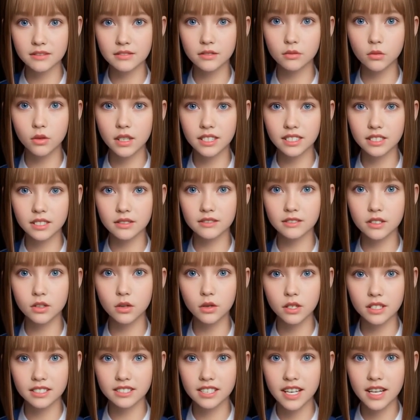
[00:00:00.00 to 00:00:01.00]
which of
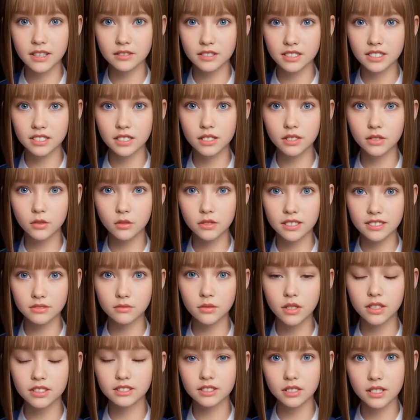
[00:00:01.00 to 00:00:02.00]
course I'm sure was
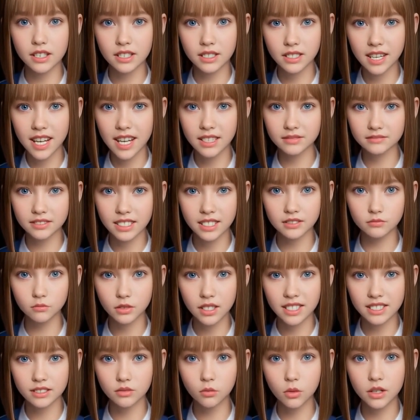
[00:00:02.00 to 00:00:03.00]
mostly laughed at
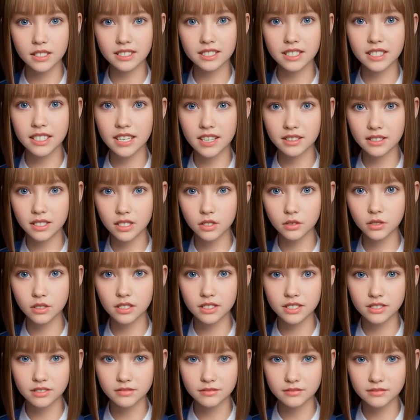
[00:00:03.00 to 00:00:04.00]
when it wasn't
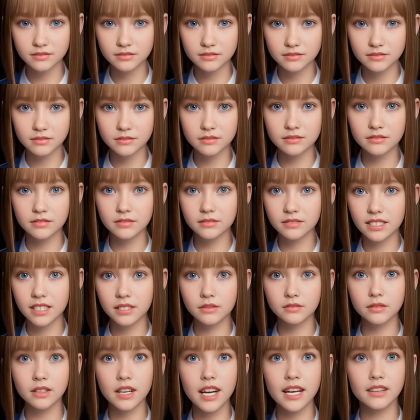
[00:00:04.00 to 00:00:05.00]
ignored. The
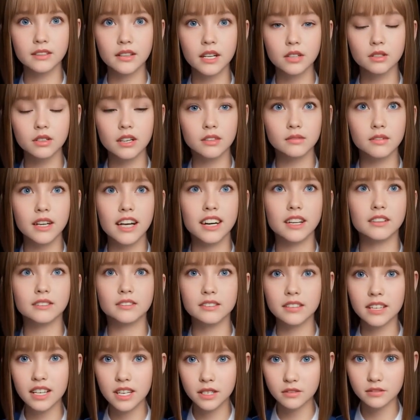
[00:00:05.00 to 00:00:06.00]
primary
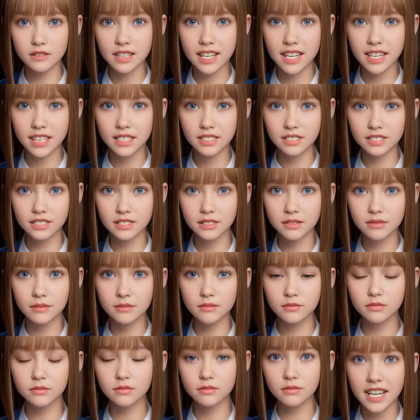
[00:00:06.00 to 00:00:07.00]
benefit of these
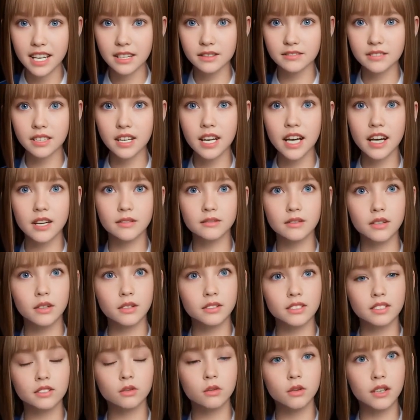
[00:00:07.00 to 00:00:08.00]
if
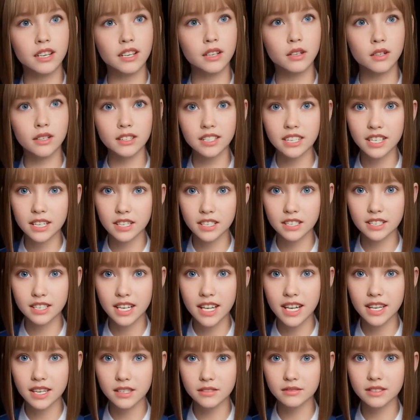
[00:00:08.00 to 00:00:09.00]
compost were used
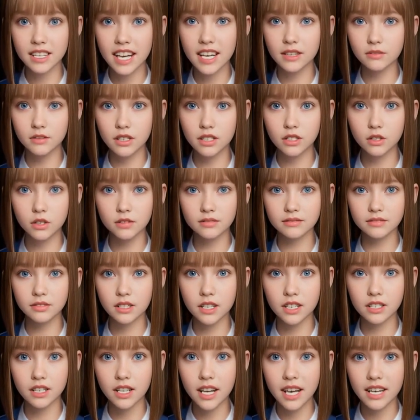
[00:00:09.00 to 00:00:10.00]
instead of chemical
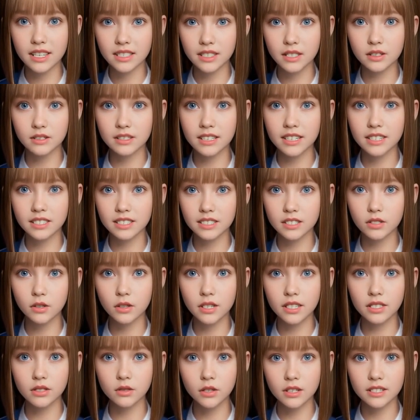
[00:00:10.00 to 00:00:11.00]
fertilizer the
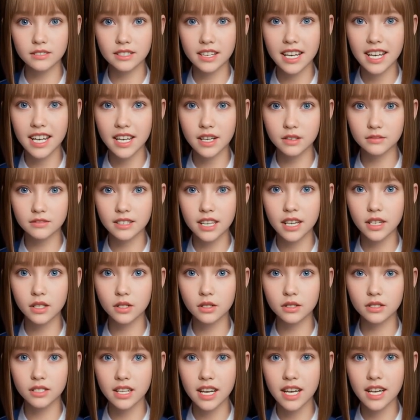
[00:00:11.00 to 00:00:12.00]
soil would be helped a
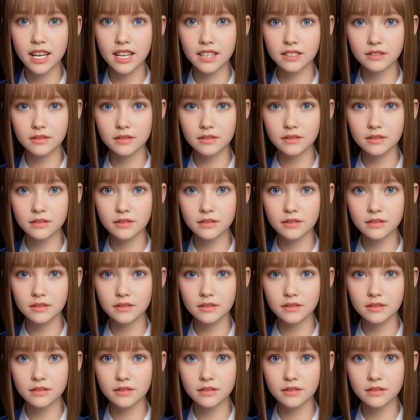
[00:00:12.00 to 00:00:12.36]
whole lot.